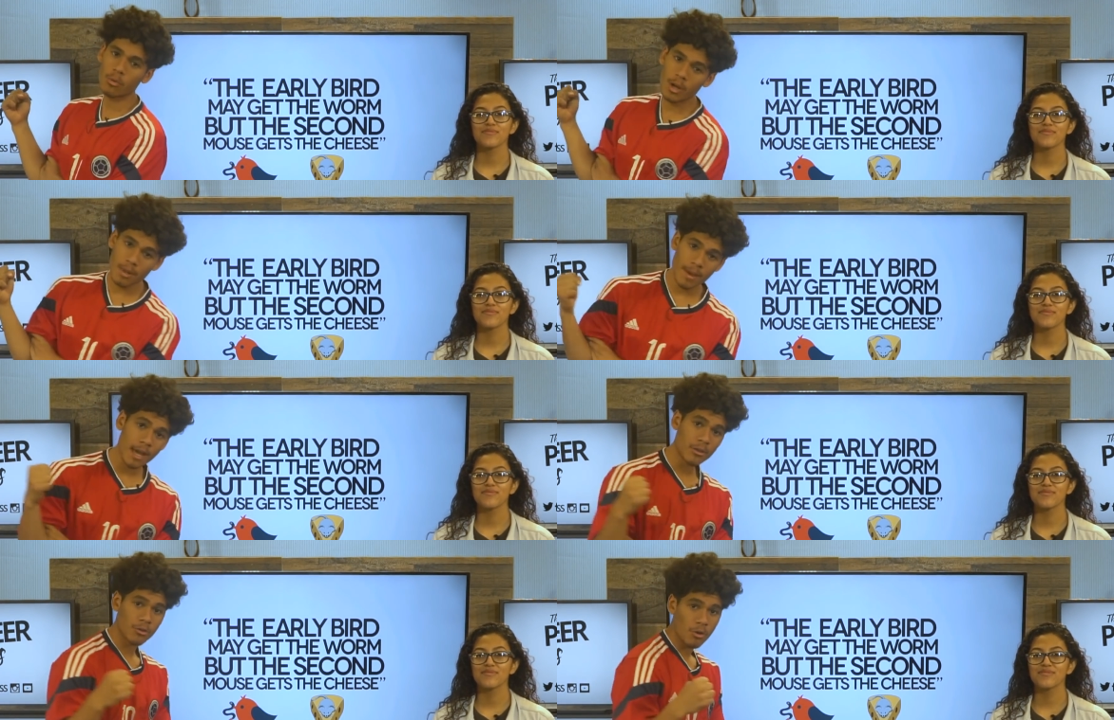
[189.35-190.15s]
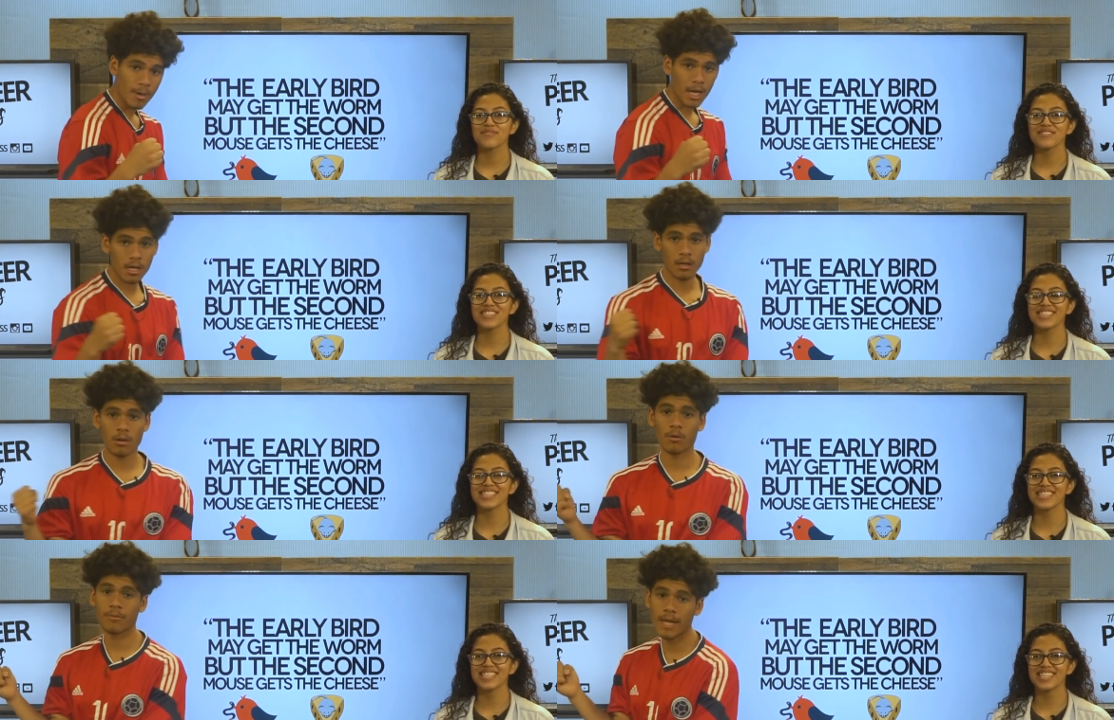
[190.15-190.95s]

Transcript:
Speaker 1: Wayback, Throwback, or